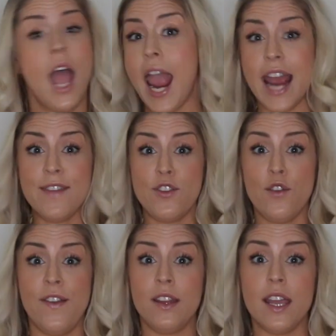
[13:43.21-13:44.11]
And if
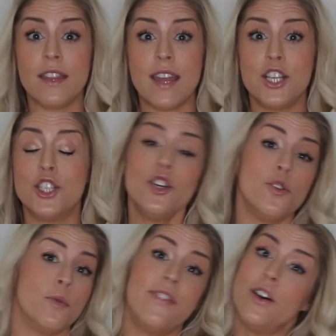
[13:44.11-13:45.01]
you feel like they
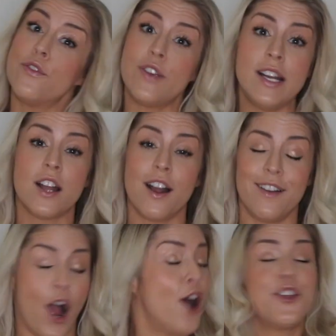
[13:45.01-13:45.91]
do, feel free
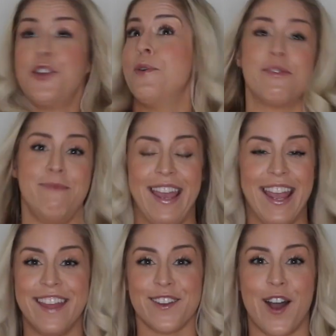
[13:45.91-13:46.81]
to argue with
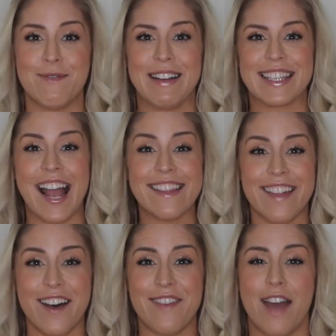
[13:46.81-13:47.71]
me in the comments. I
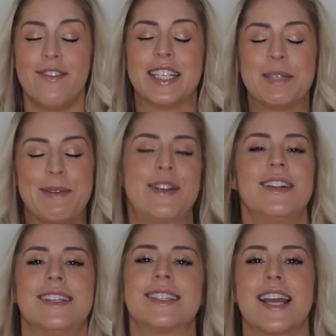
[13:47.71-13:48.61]
love having
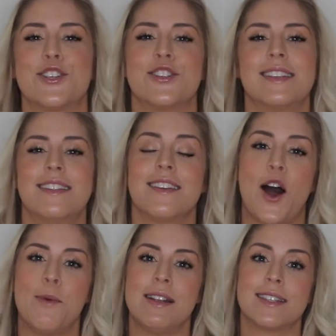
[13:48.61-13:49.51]
spirited discussions in the
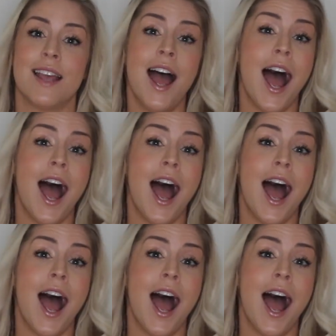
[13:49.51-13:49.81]
comments.